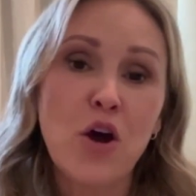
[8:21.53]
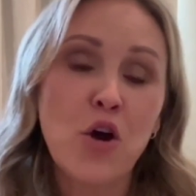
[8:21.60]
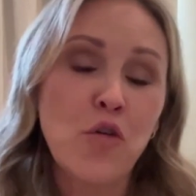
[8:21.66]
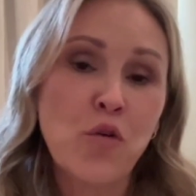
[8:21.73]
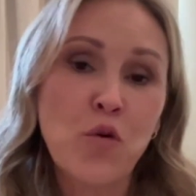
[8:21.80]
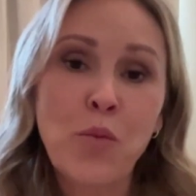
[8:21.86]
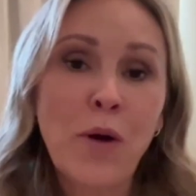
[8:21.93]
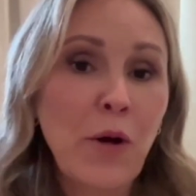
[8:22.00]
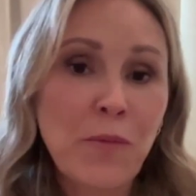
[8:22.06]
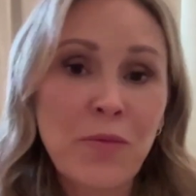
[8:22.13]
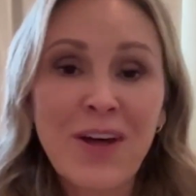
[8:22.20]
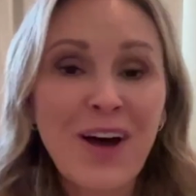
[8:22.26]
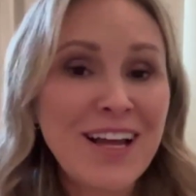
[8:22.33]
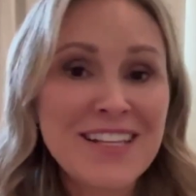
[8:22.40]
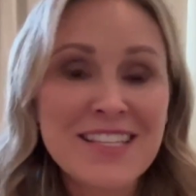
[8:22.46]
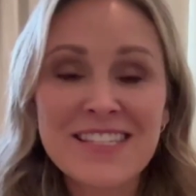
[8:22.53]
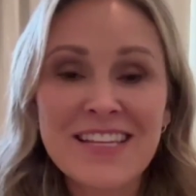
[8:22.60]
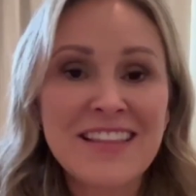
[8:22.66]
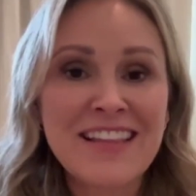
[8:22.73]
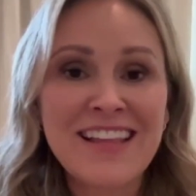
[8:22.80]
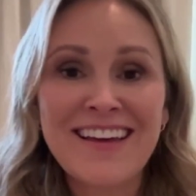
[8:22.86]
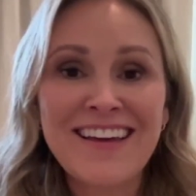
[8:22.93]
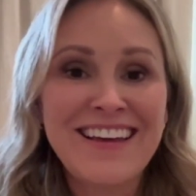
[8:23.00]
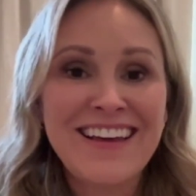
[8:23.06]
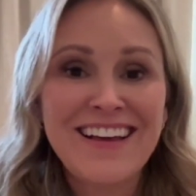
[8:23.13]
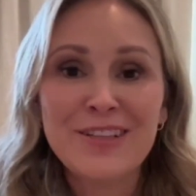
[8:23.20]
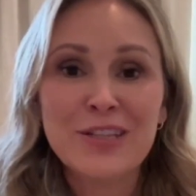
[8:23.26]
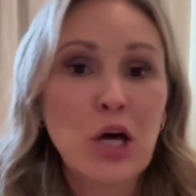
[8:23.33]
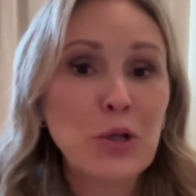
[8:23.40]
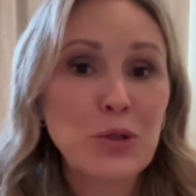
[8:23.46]
overwhelmed thoughts, and the
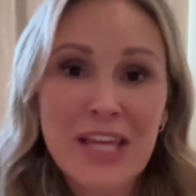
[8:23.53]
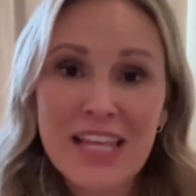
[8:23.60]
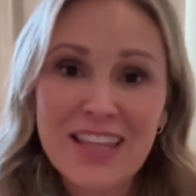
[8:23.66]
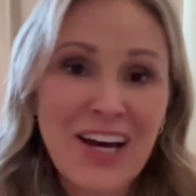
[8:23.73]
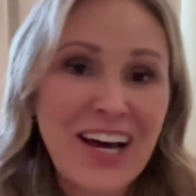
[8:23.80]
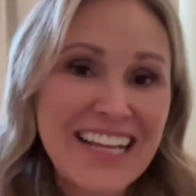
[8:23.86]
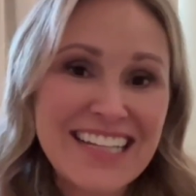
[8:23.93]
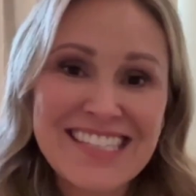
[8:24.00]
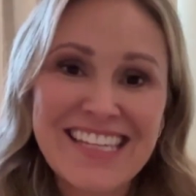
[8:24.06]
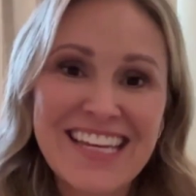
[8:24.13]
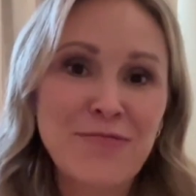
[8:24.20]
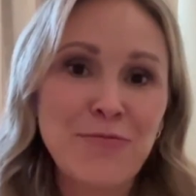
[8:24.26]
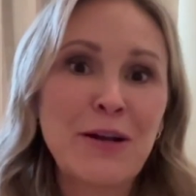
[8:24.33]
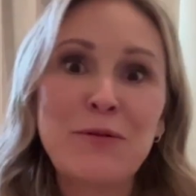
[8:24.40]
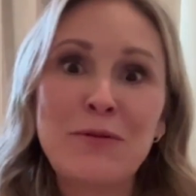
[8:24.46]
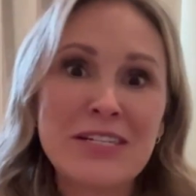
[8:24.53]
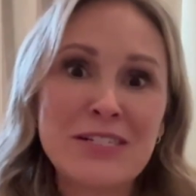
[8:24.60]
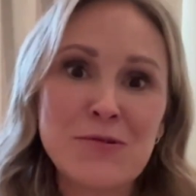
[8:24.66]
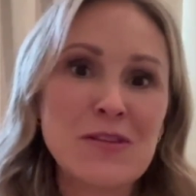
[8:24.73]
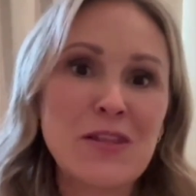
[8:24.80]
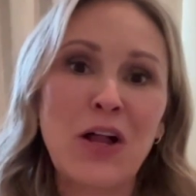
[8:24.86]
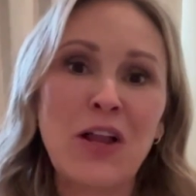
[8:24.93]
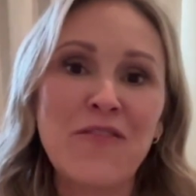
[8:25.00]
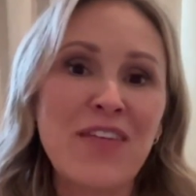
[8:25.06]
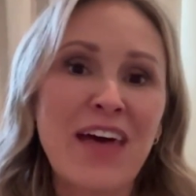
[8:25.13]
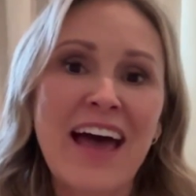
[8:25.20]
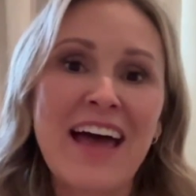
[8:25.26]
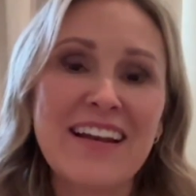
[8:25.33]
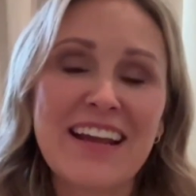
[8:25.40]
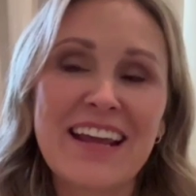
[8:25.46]
lonely thoughts. Like, what do we do with all of
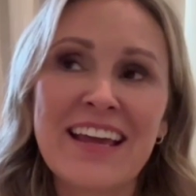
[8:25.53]
that?